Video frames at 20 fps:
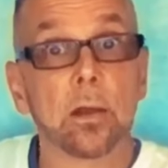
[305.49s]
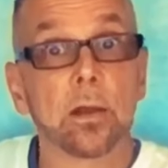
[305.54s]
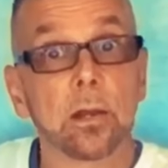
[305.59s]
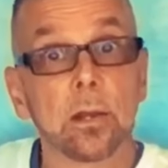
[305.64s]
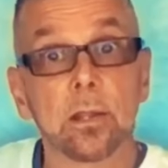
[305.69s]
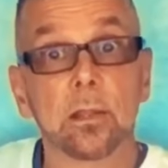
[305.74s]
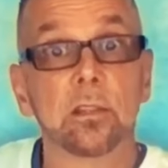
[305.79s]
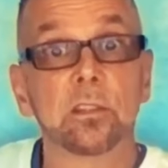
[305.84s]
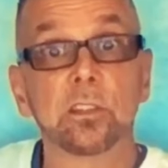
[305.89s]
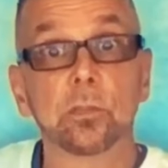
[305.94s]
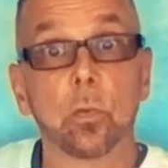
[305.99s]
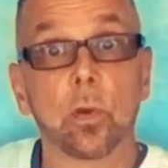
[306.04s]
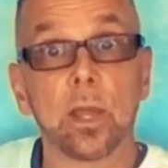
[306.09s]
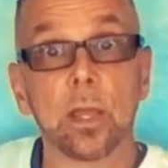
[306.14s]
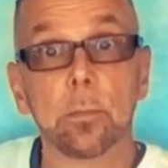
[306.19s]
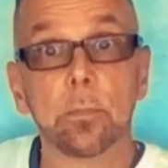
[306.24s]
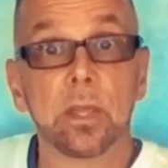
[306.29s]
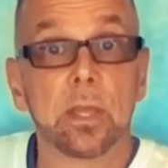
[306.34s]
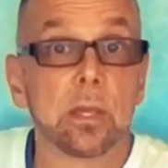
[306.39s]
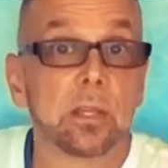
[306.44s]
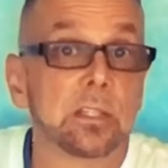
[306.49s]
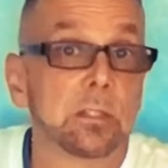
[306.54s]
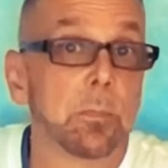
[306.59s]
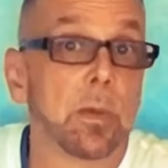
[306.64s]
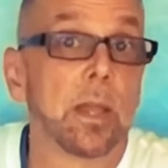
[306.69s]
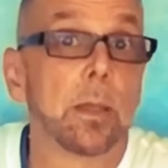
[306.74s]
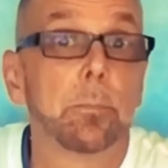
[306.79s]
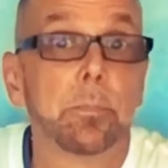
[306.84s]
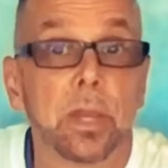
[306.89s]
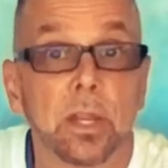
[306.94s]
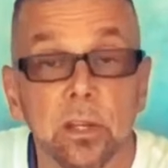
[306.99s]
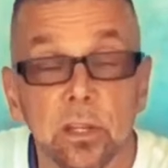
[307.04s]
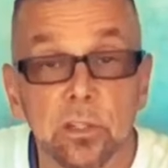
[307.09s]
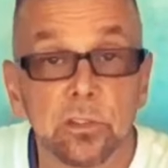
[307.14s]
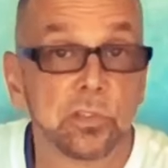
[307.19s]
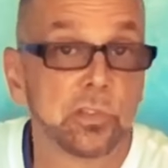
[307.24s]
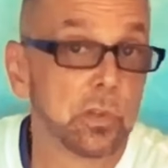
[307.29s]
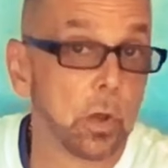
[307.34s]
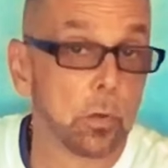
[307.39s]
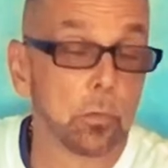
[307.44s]
it in this way because my
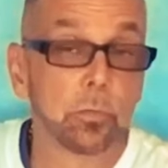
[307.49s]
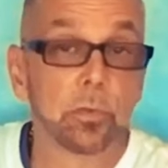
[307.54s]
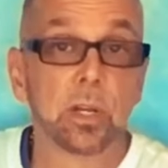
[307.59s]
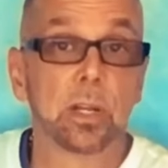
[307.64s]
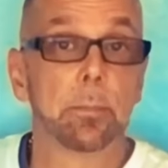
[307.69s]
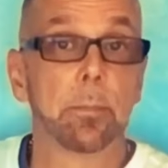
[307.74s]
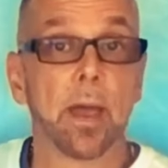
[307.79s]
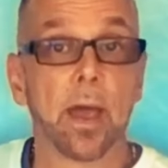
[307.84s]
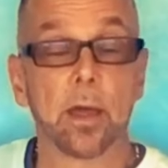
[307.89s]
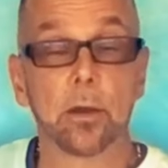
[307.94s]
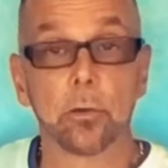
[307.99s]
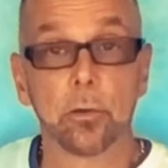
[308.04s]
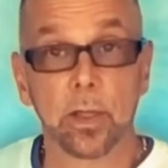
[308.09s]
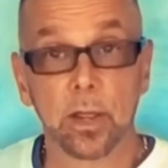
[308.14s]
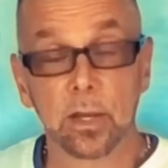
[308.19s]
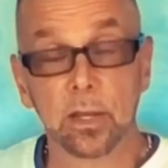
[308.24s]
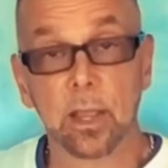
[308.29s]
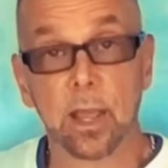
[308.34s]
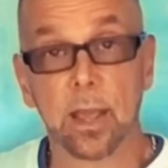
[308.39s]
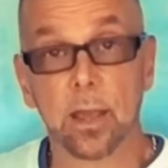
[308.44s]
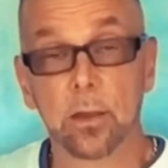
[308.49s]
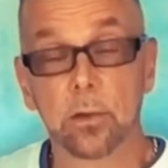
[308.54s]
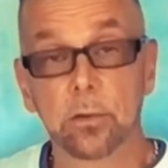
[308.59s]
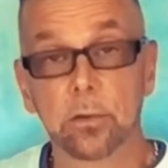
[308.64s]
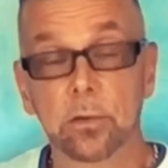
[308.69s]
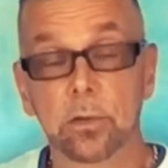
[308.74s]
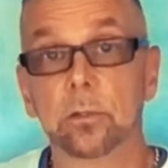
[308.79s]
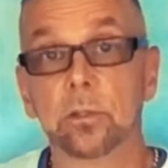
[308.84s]
opinions don't really matter anyhow?